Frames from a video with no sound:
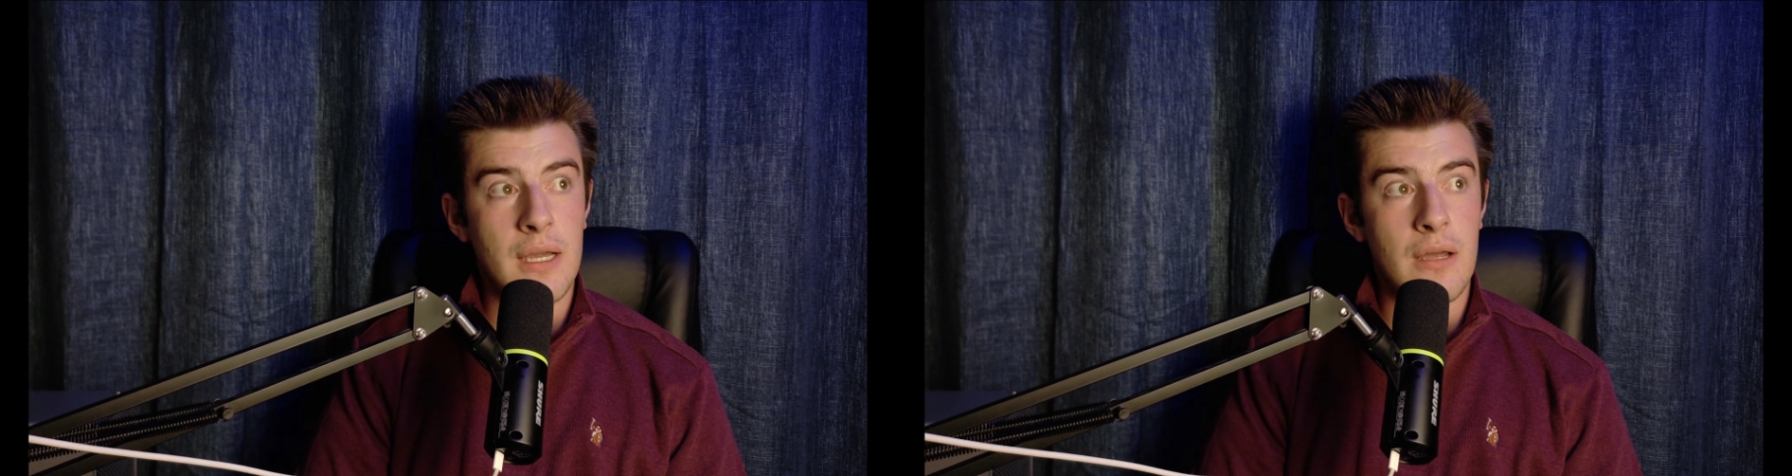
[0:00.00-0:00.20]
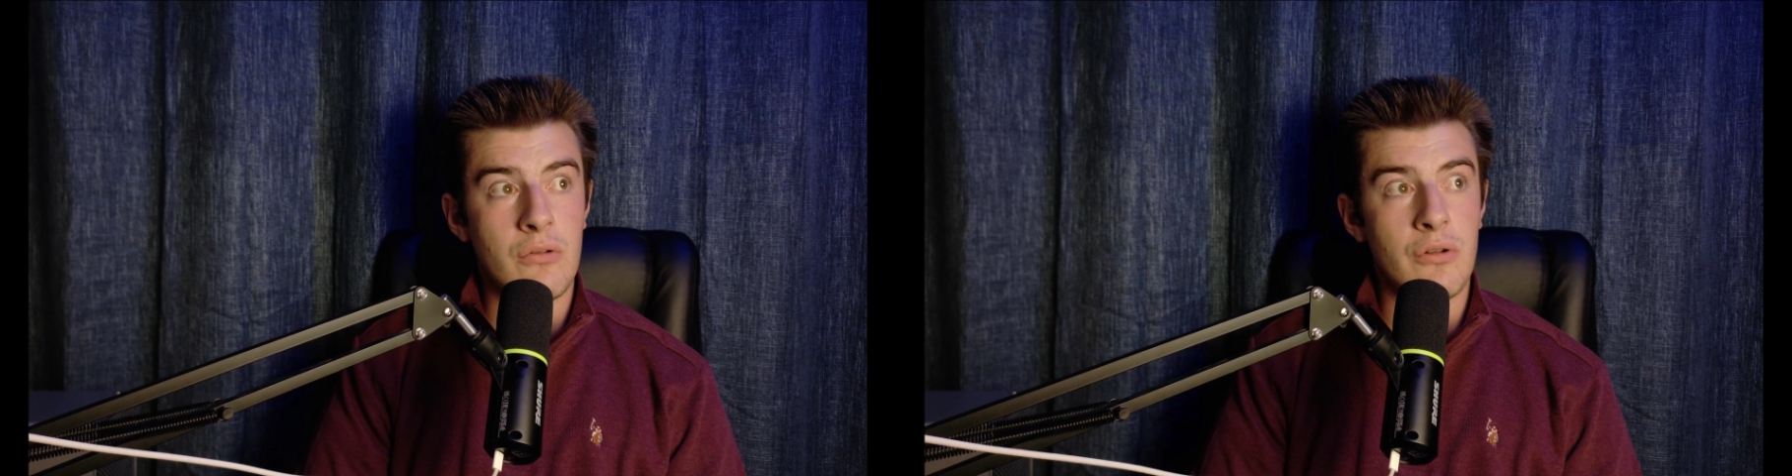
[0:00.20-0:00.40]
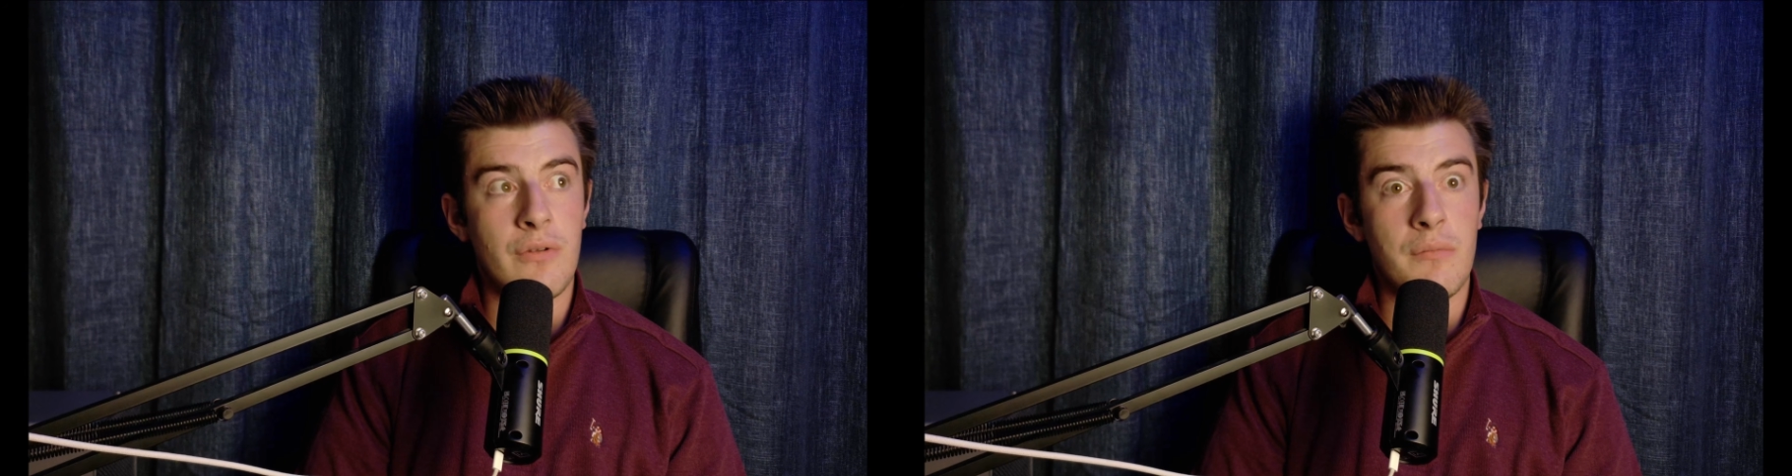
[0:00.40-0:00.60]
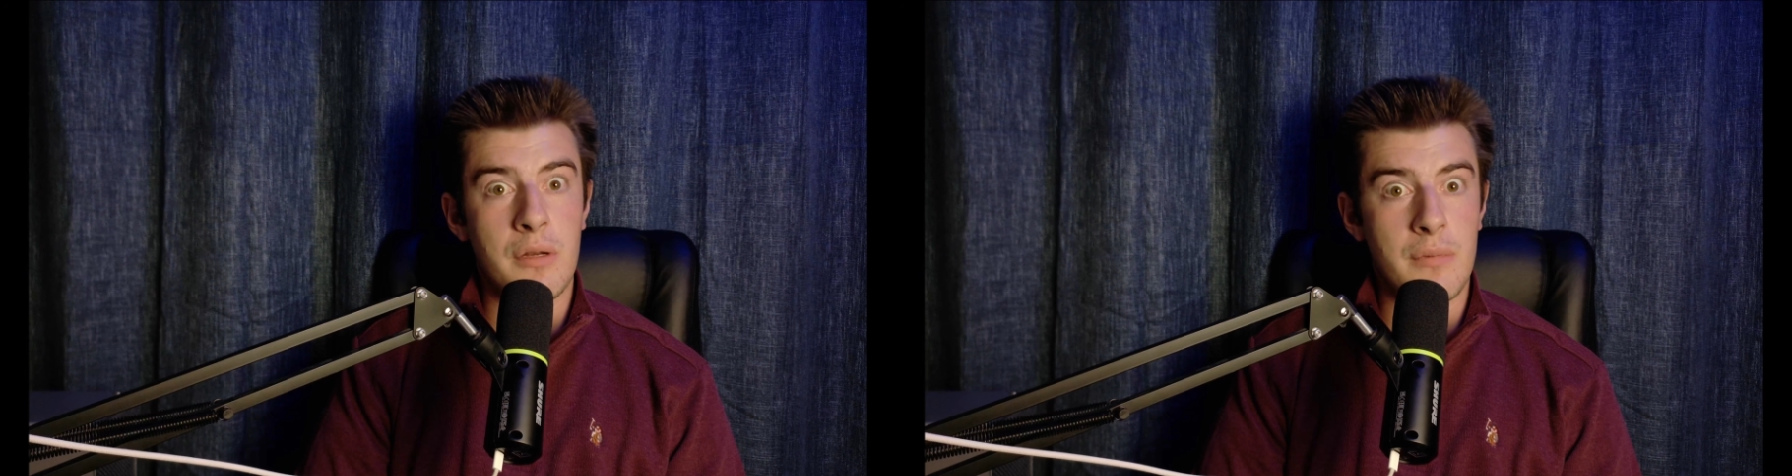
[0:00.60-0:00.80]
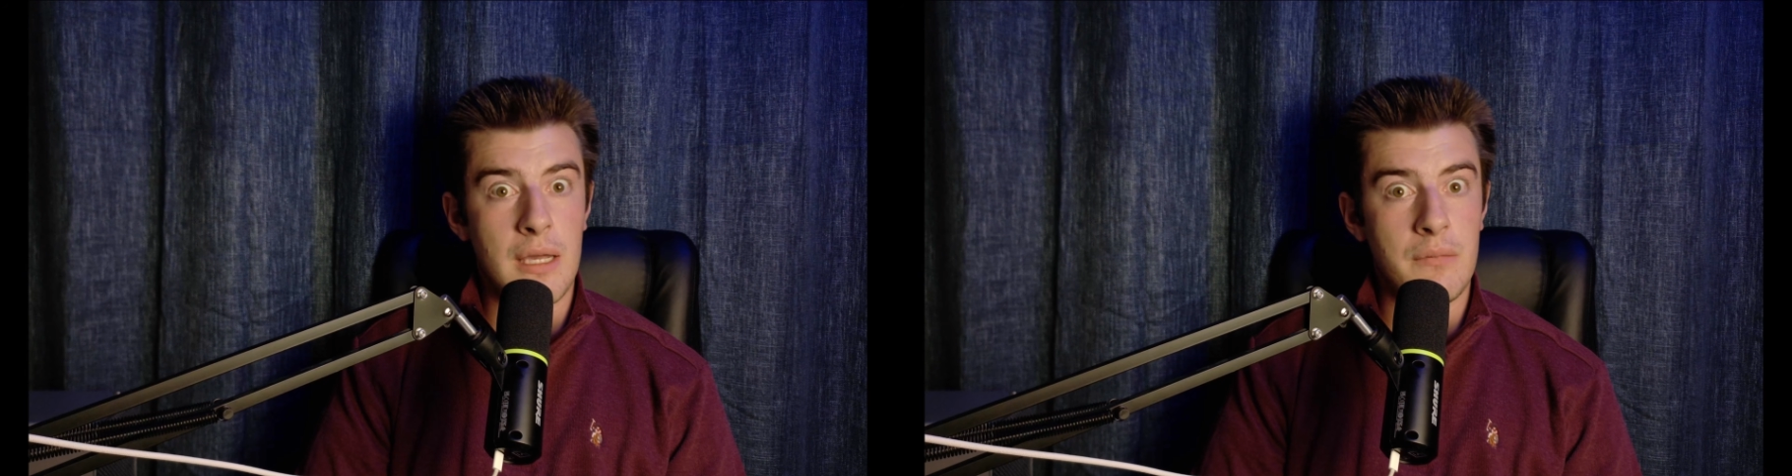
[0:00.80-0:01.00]
I don't know if I'm going to
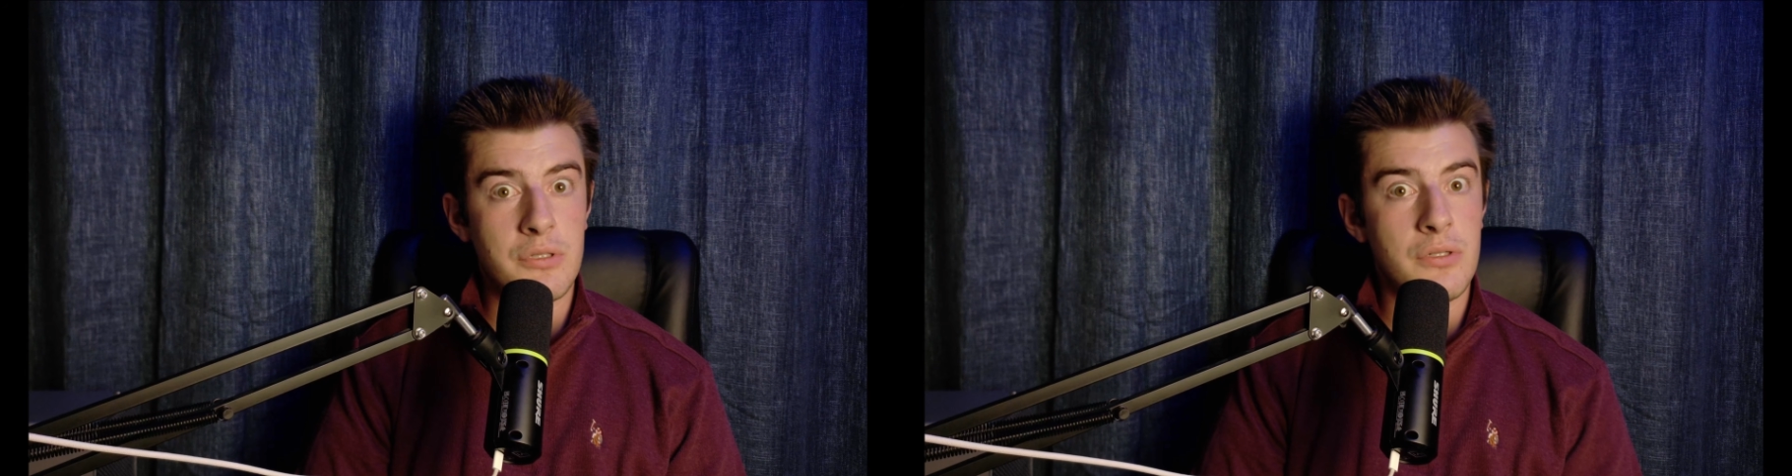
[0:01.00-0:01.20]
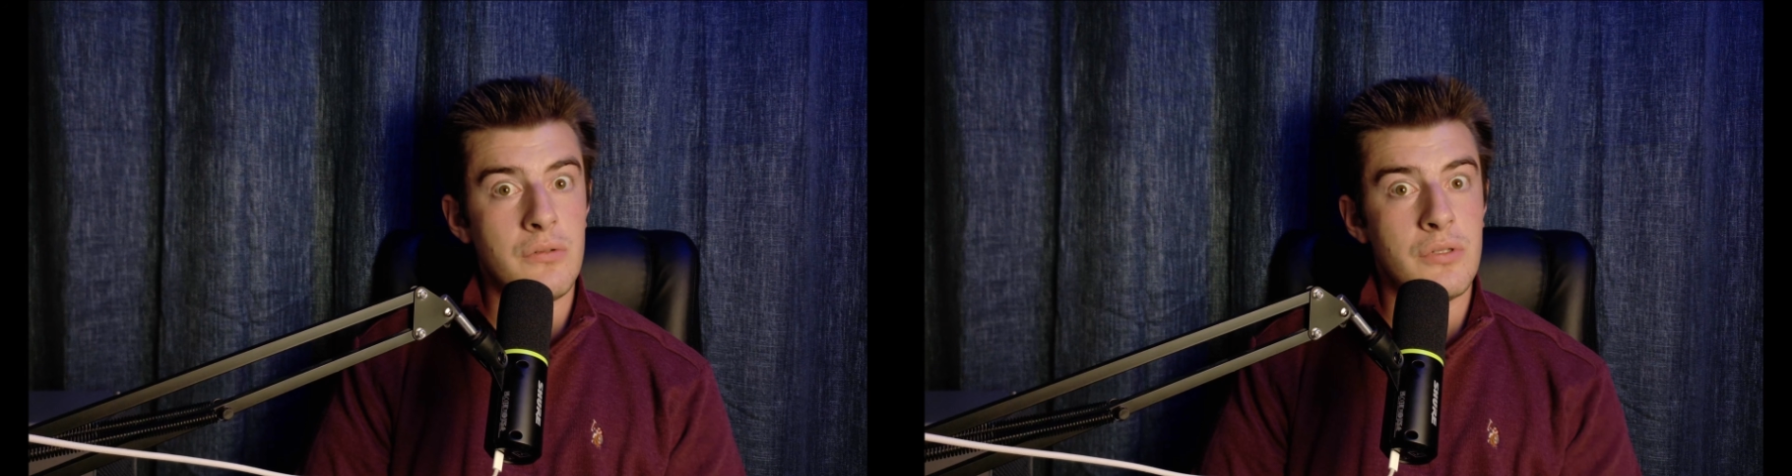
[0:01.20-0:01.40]
be able to,